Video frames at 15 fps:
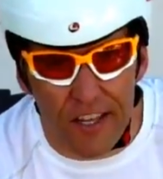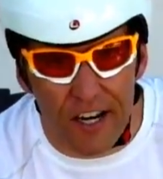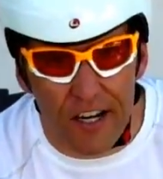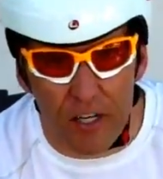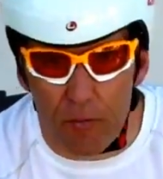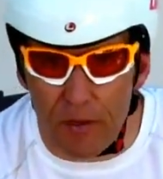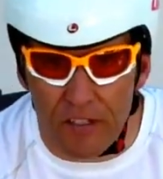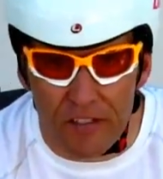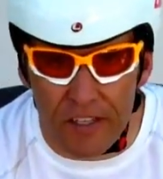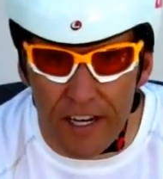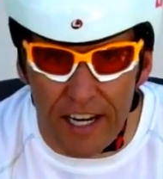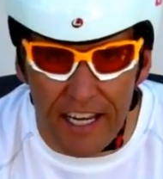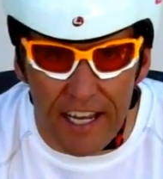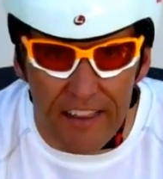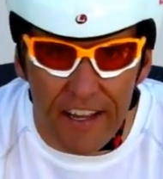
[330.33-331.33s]
in there. You'll be
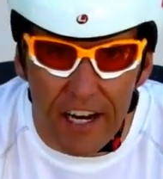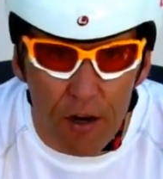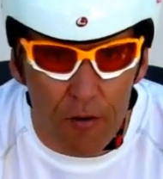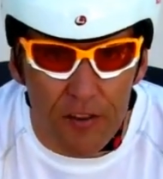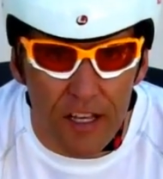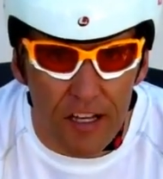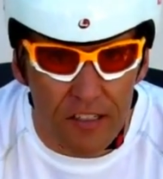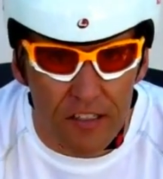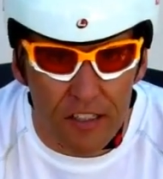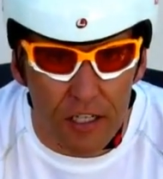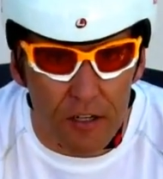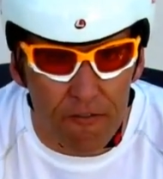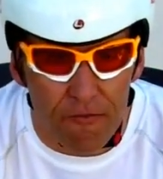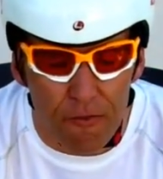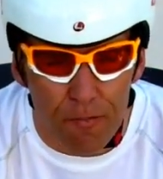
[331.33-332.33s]
sitting in there with dozens of
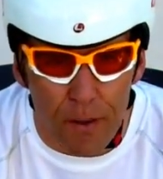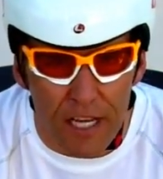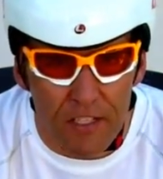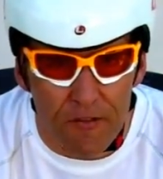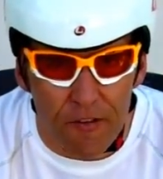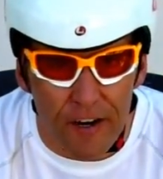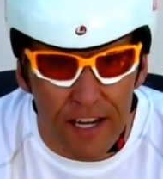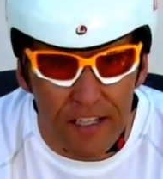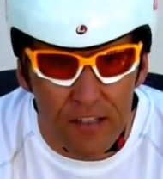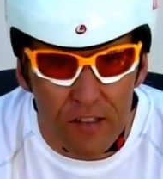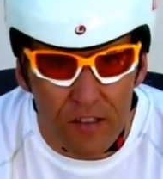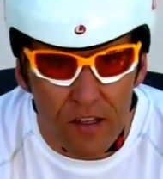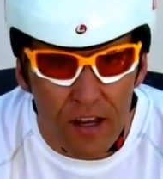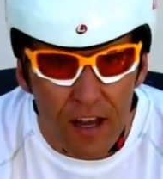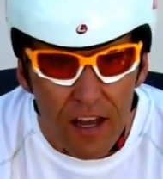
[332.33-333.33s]
your best
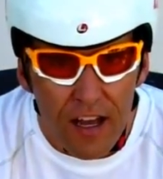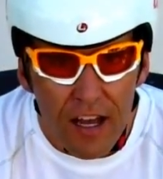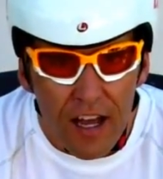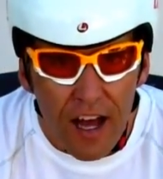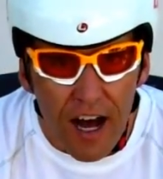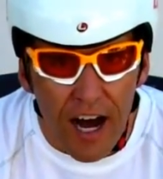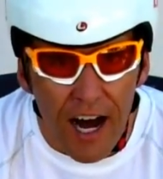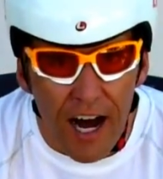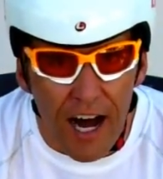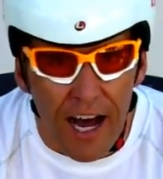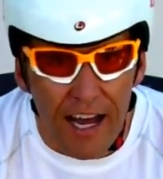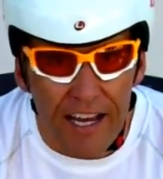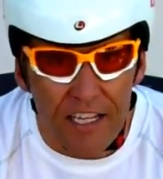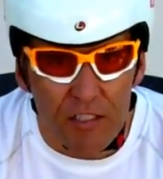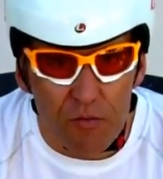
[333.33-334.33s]
friends.
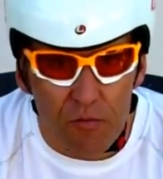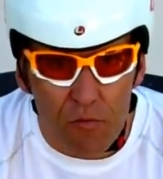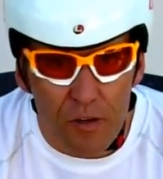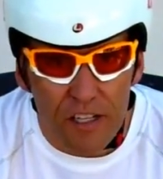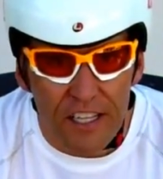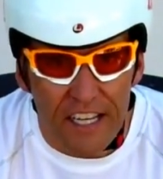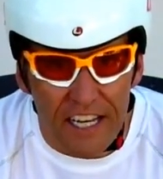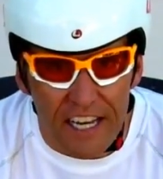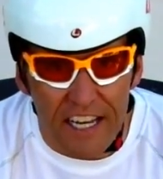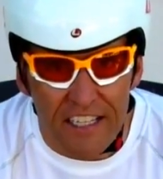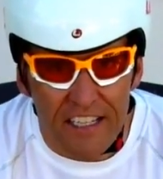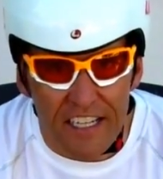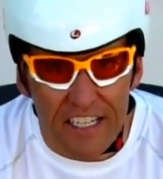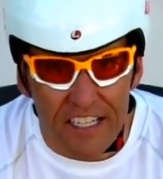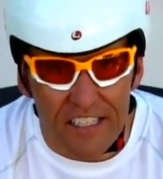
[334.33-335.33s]
It's really
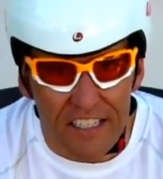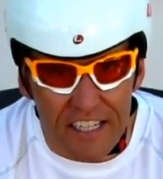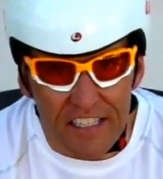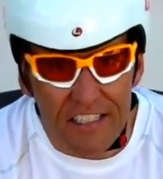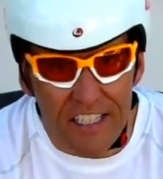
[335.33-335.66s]
easy to just get